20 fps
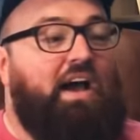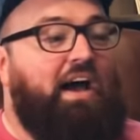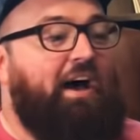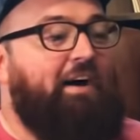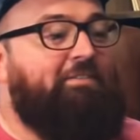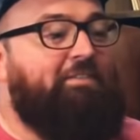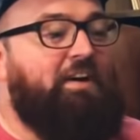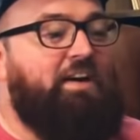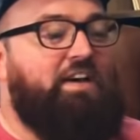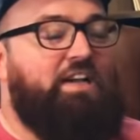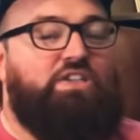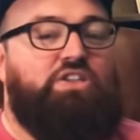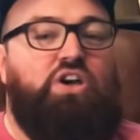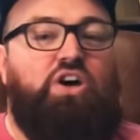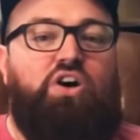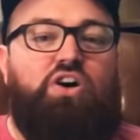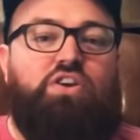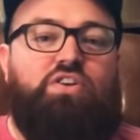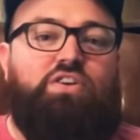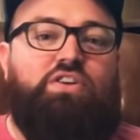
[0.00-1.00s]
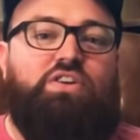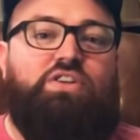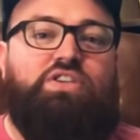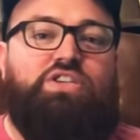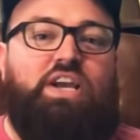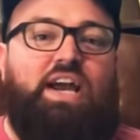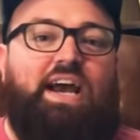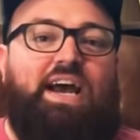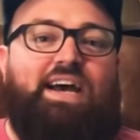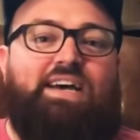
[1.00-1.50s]
I found a ton of good
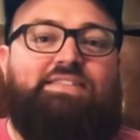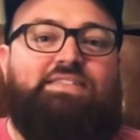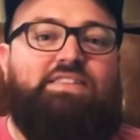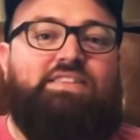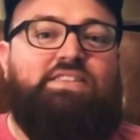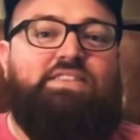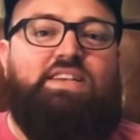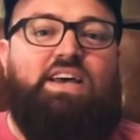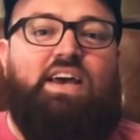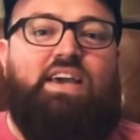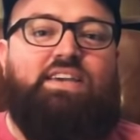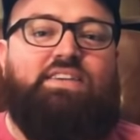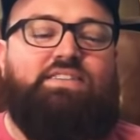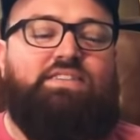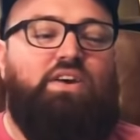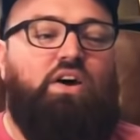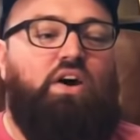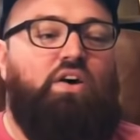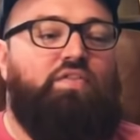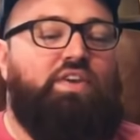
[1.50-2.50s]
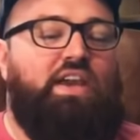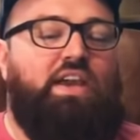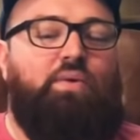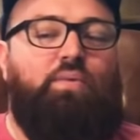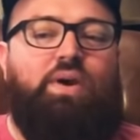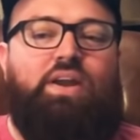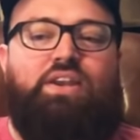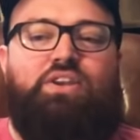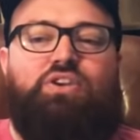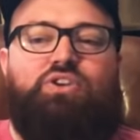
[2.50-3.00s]
jazz and psych stuff. Can't
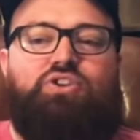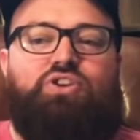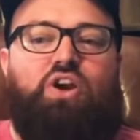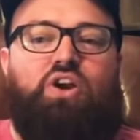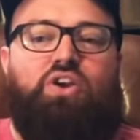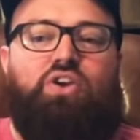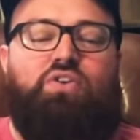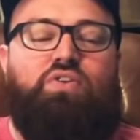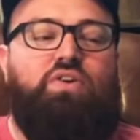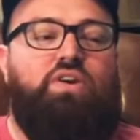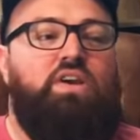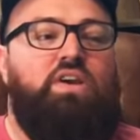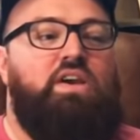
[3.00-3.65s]
wait to show you.